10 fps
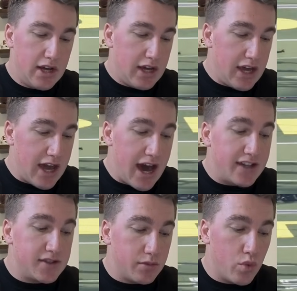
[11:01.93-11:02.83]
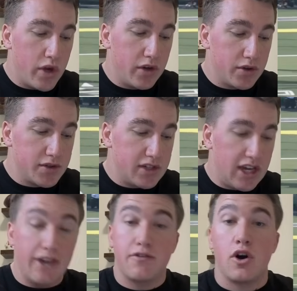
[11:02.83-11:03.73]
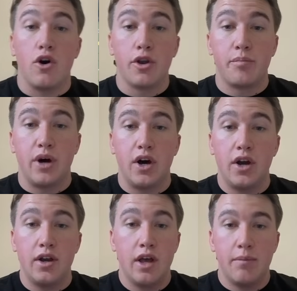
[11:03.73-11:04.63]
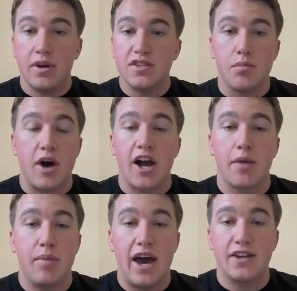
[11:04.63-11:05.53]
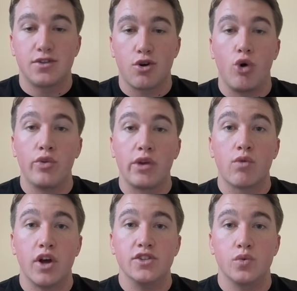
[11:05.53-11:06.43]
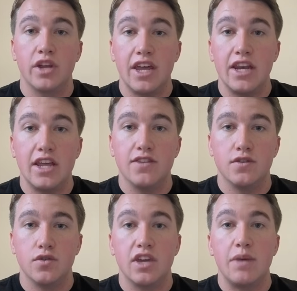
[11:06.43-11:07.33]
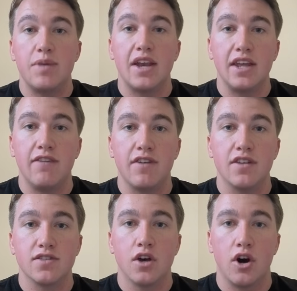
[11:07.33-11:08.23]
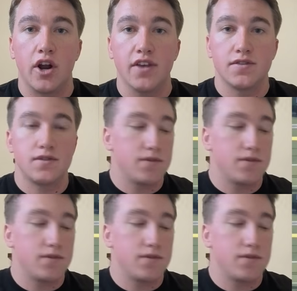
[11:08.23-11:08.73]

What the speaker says: He has some wheels if called upon, but he's a pocket passer, only runs when he needs to keep that defense honest.